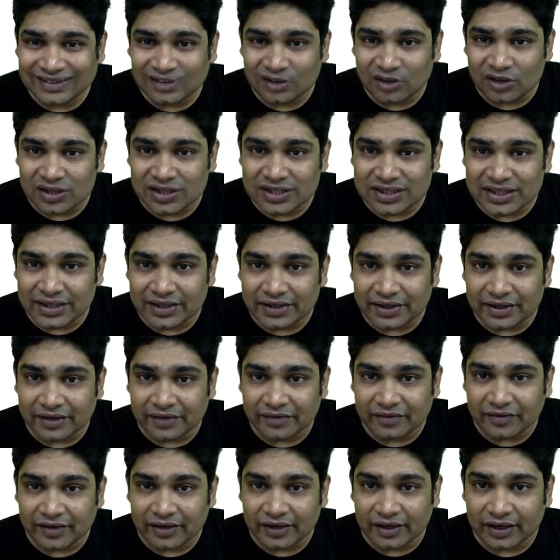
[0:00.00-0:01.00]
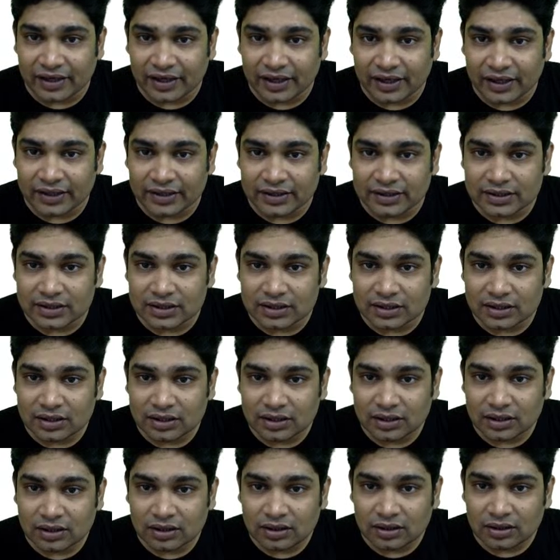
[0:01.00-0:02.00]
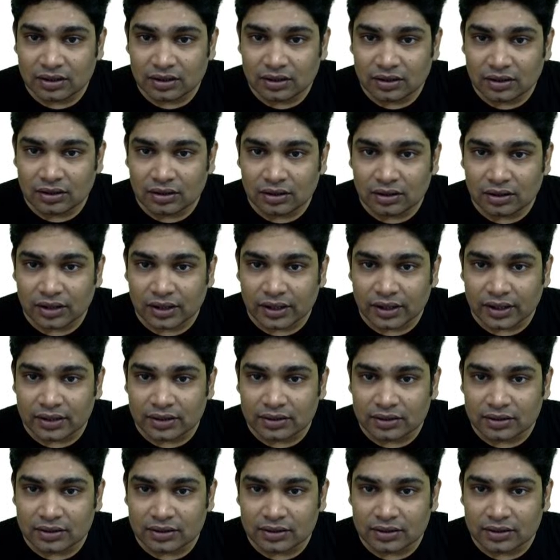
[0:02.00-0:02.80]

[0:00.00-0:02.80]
concentric field lines. Okay.